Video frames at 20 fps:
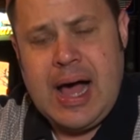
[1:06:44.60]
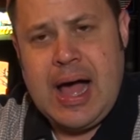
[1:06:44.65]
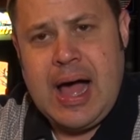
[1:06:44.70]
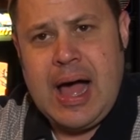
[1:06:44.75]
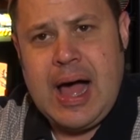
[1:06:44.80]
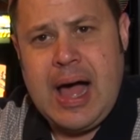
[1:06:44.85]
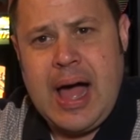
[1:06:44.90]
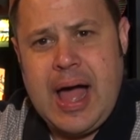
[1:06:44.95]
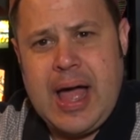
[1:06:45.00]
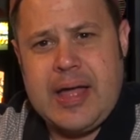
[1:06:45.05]

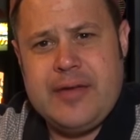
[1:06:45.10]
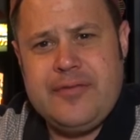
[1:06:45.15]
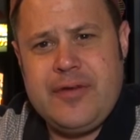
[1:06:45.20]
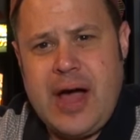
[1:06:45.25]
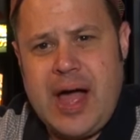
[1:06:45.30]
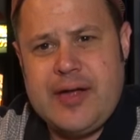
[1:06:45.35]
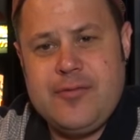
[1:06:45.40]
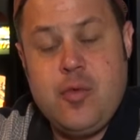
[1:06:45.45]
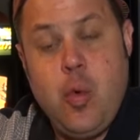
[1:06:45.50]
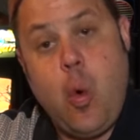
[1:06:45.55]
I've,
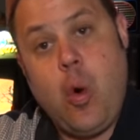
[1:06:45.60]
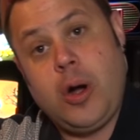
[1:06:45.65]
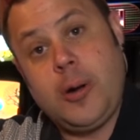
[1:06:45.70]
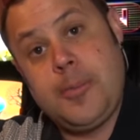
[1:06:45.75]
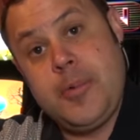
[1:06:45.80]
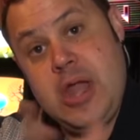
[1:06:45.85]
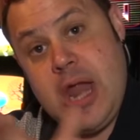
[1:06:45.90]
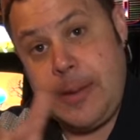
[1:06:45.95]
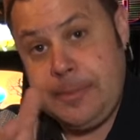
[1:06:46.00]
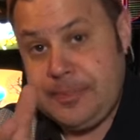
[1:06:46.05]
I've
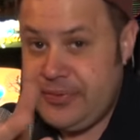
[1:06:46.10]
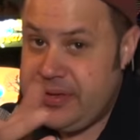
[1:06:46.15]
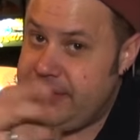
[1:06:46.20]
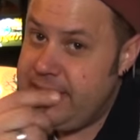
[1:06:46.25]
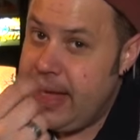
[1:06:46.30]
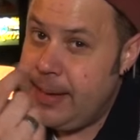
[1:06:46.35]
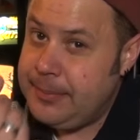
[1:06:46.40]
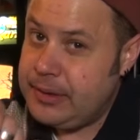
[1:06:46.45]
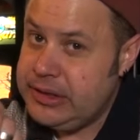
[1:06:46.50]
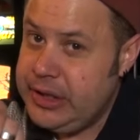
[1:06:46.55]
warmed up to
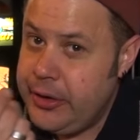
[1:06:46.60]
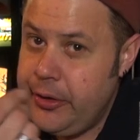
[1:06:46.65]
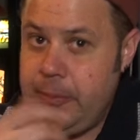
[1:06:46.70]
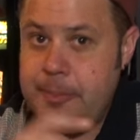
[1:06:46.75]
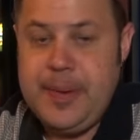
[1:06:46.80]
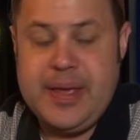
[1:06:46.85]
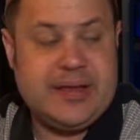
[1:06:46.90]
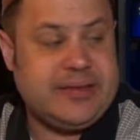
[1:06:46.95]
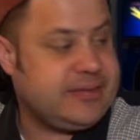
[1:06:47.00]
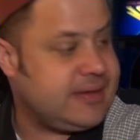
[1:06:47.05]
them a little
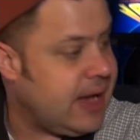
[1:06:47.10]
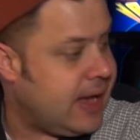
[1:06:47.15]
bit.